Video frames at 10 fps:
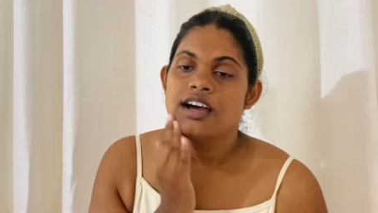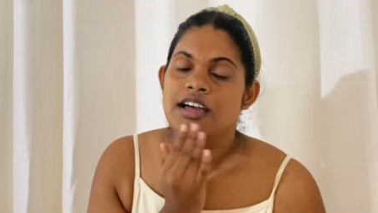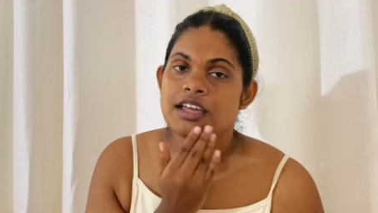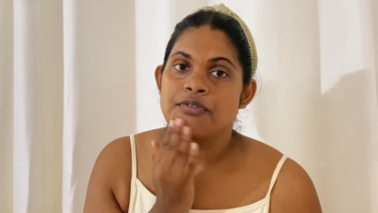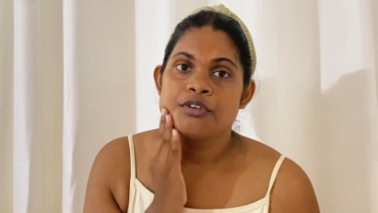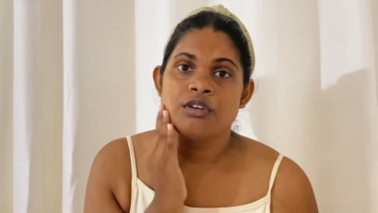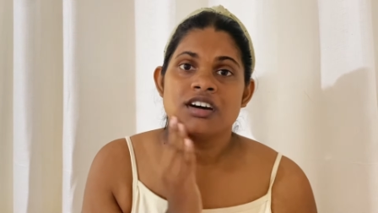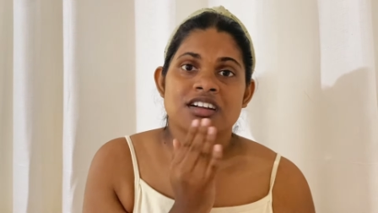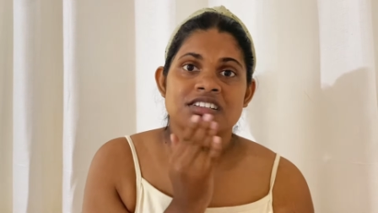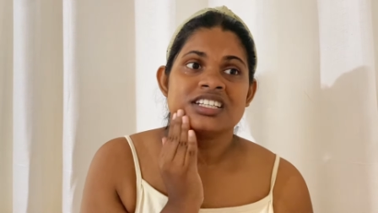If you are
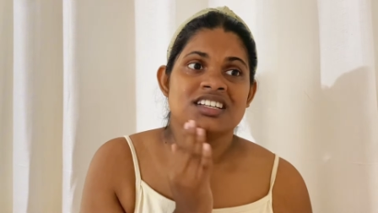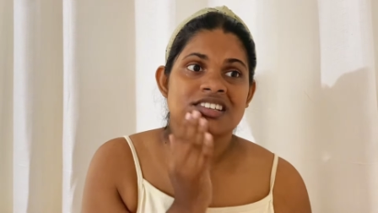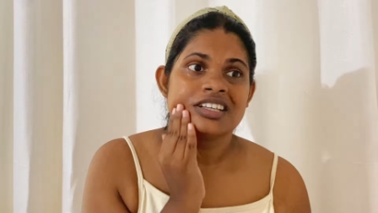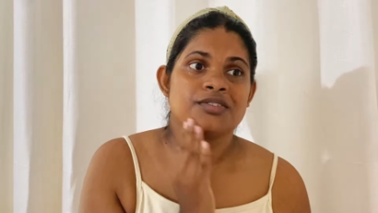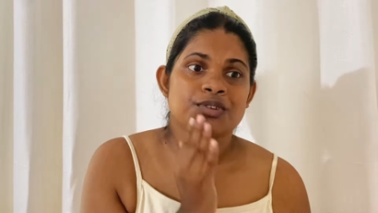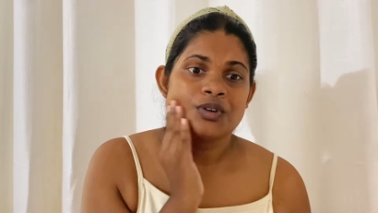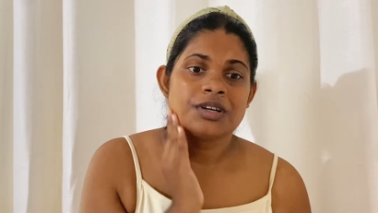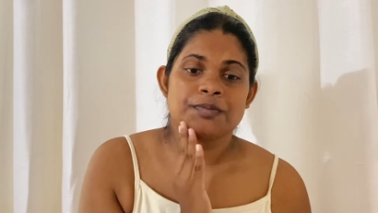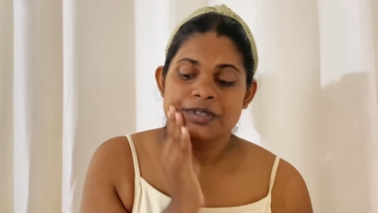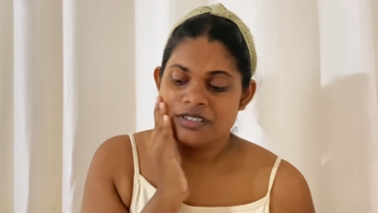a
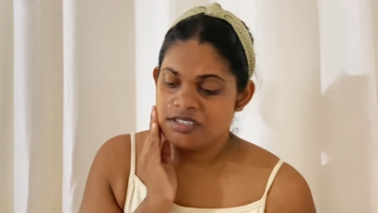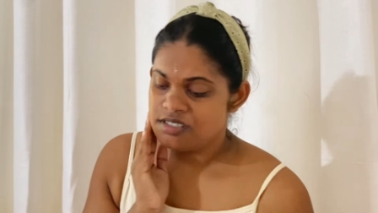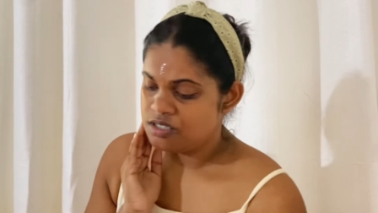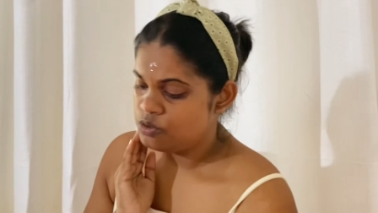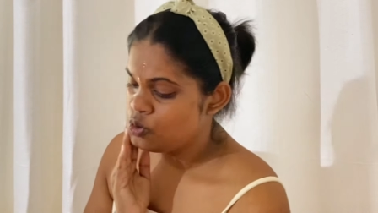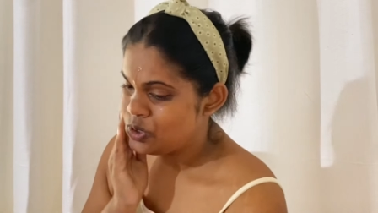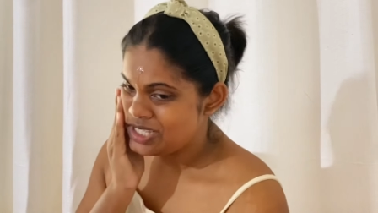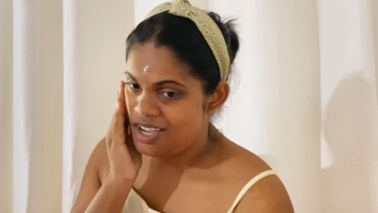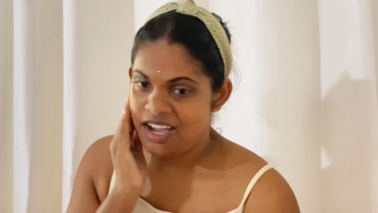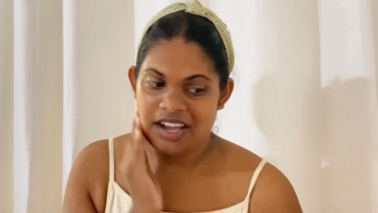person who is
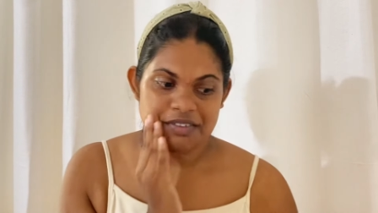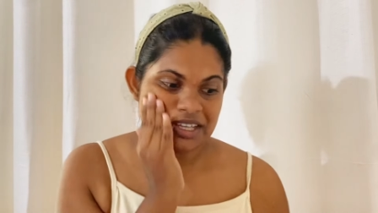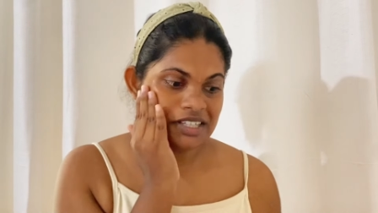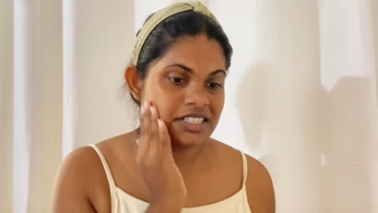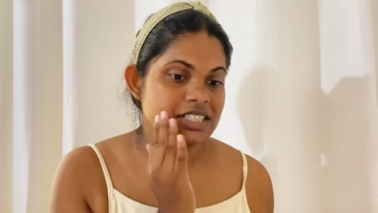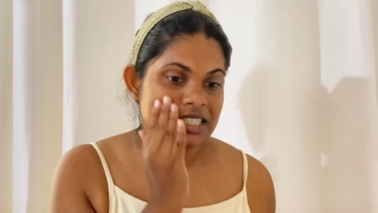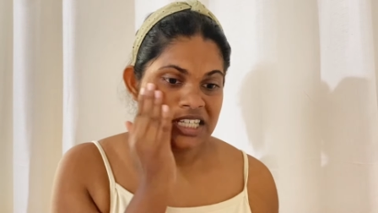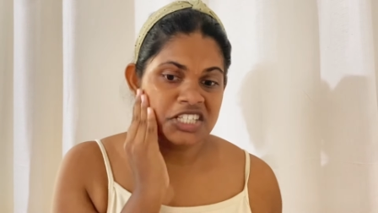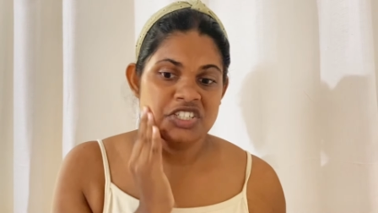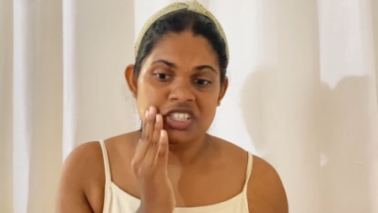having a
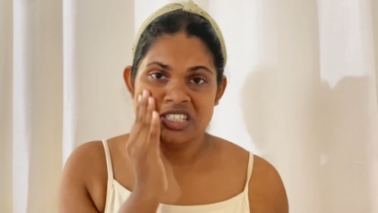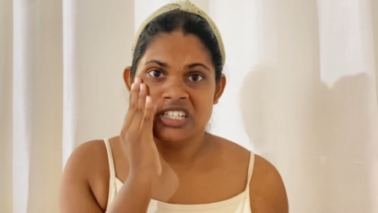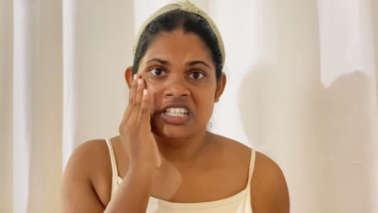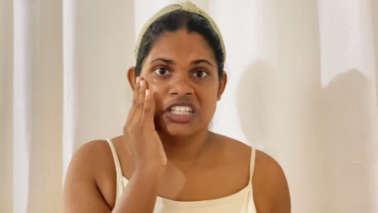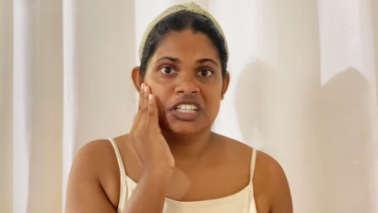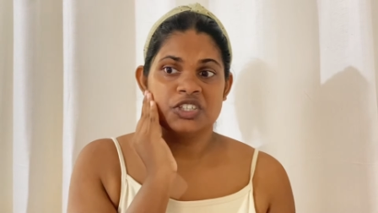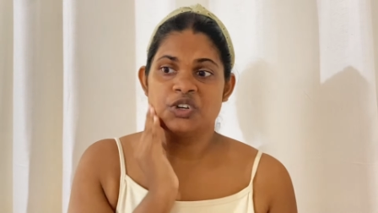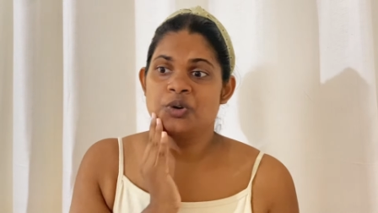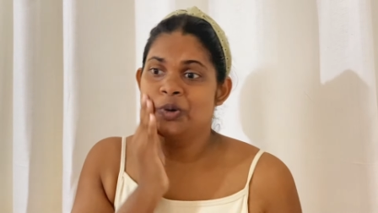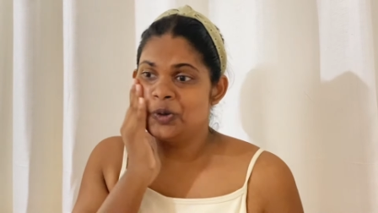teenager in your
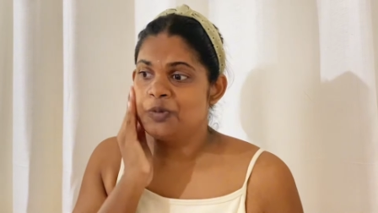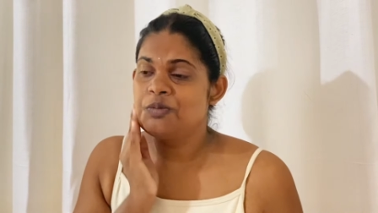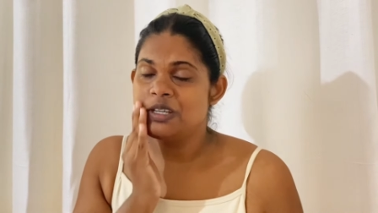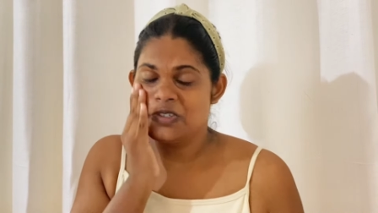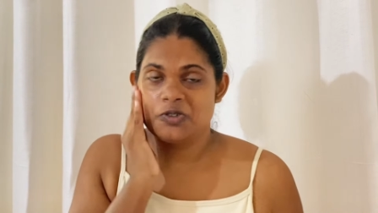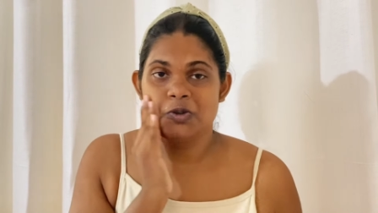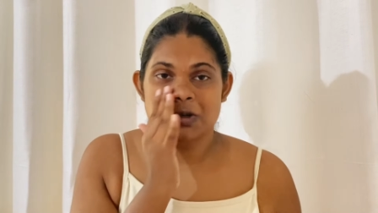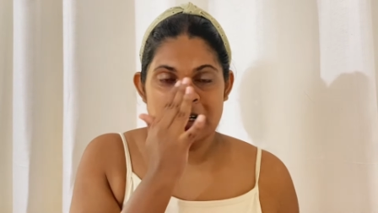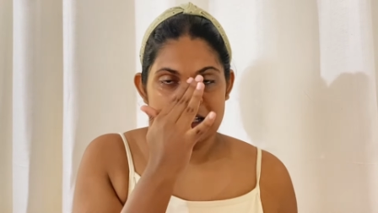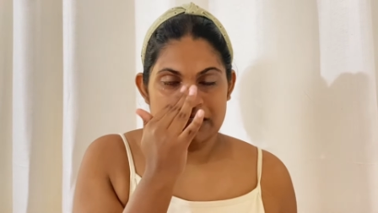home, please
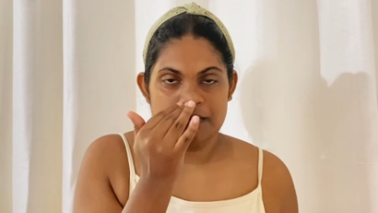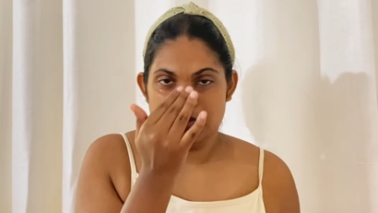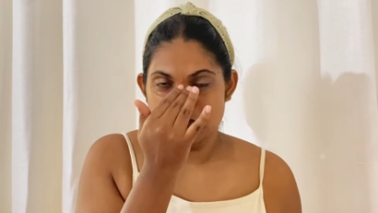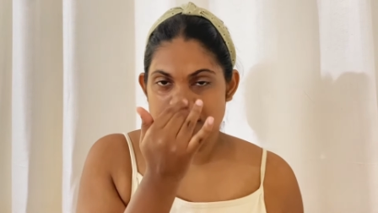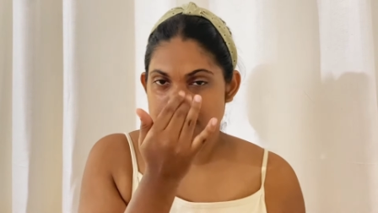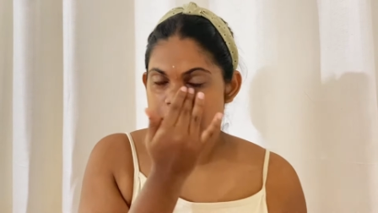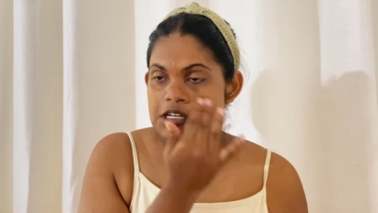don't let them use it.